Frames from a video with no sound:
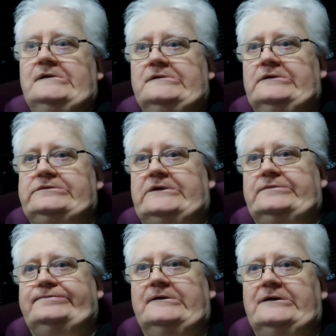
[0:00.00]
What the
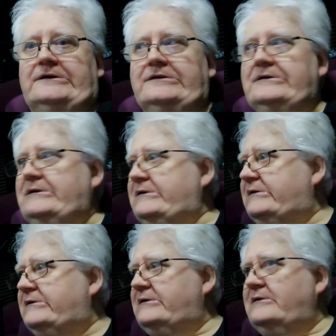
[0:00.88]
fuck?
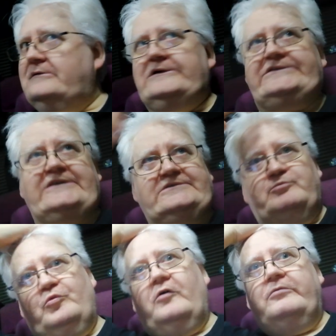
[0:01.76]
This is
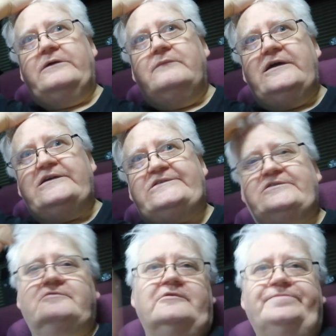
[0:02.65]
what we
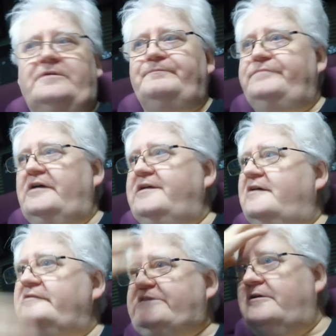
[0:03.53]
mixed. What the bloody
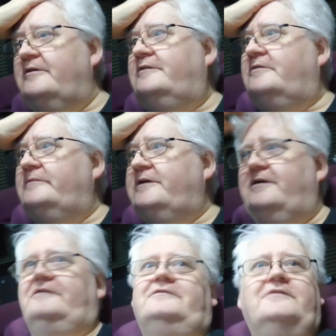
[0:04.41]
hell's going on
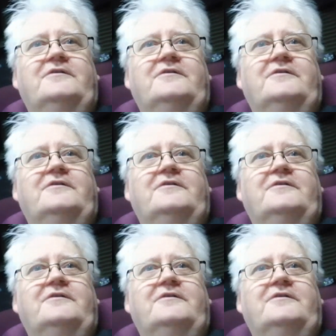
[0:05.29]
there?